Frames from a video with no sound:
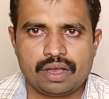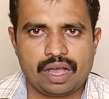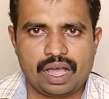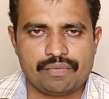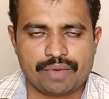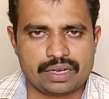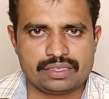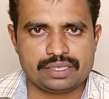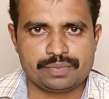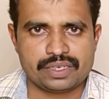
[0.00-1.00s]
Hi
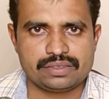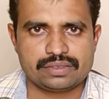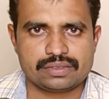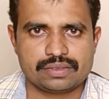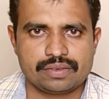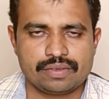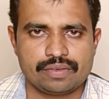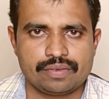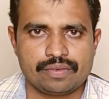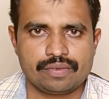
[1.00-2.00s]
participants,
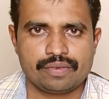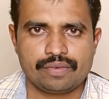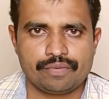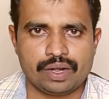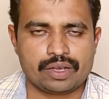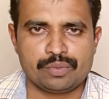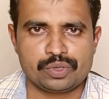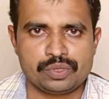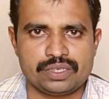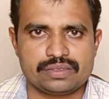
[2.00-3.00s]
welcome
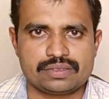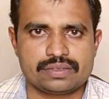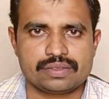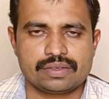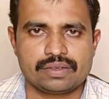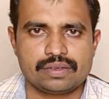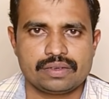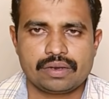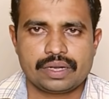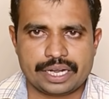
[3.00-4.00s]
to this
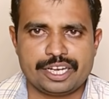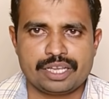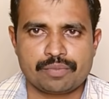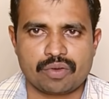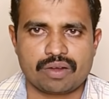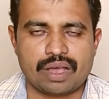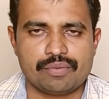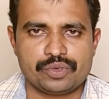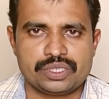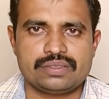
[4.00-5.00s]
training
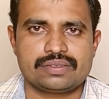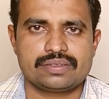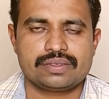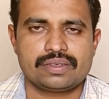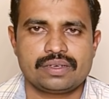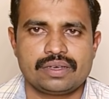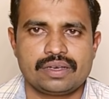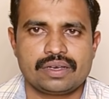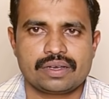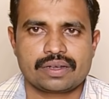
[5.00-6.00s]
program which is
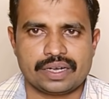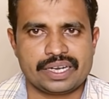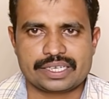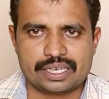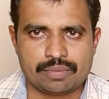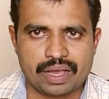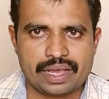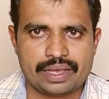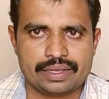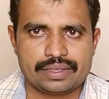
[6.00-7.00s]
conducted
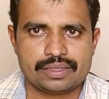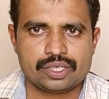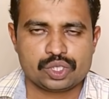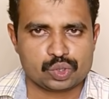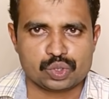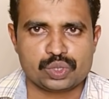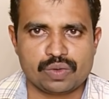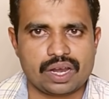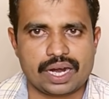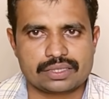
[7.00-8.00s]
by
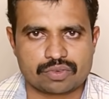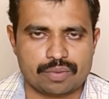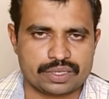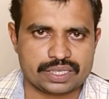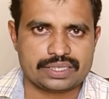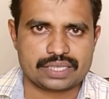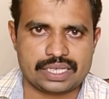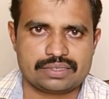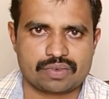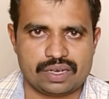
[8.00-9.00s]
Toshniwal Arts, Commerce and
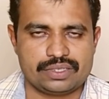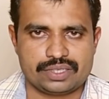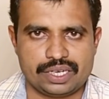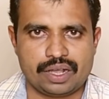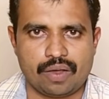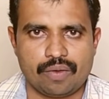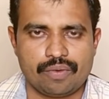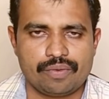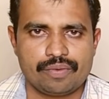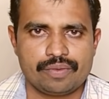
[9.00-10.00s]
Science College, Sengaon.
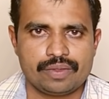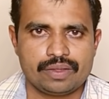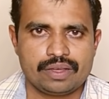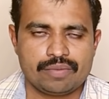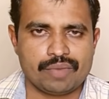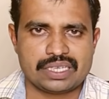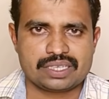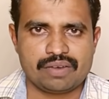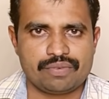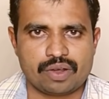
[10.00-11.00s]

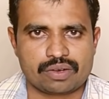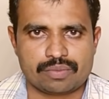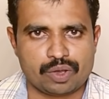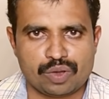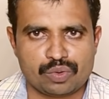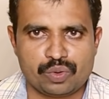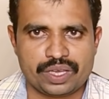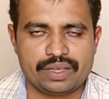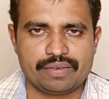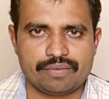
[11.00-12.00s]
Myself, Dr. Bhavan
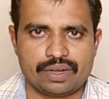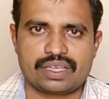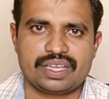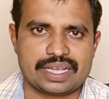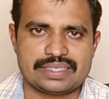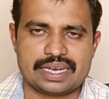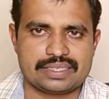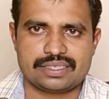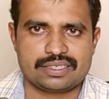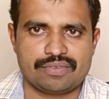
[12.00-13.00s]
Mute, working as an
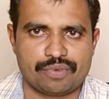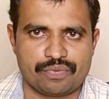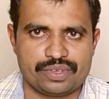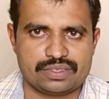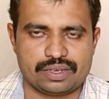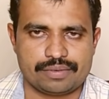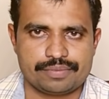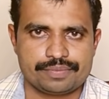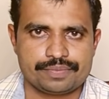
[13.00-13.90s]
assistant professor.